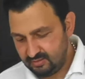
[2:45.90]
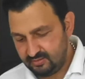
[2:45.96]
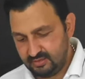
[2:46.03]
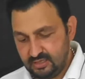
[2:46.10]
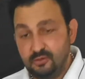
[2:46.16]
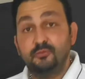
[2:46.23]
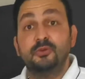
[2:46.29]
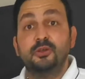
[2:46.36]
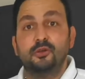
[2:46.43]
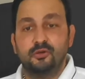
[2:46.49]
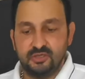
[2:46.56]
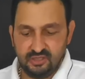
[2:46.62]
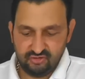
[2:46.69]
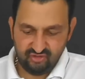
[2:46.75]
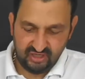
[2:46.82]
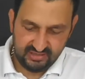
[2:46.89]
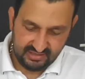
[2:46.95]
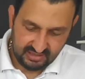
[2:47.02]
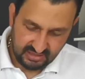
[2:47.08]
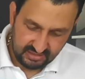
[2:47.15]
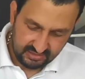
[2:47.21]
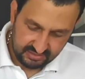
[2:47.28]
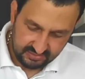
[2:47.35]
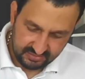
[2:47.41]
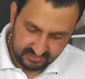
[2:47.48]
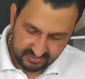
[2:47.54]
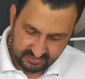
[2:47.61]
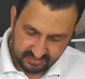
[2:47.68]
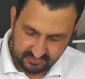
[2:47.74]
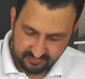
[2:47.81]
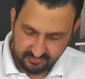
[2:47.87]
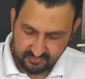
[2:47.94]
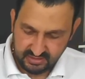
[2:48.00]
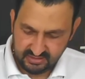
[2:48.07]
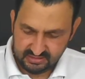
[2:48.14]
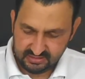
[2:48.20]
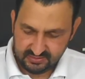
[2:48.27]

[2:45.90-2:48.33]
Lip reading: Now we're gonna gently mix.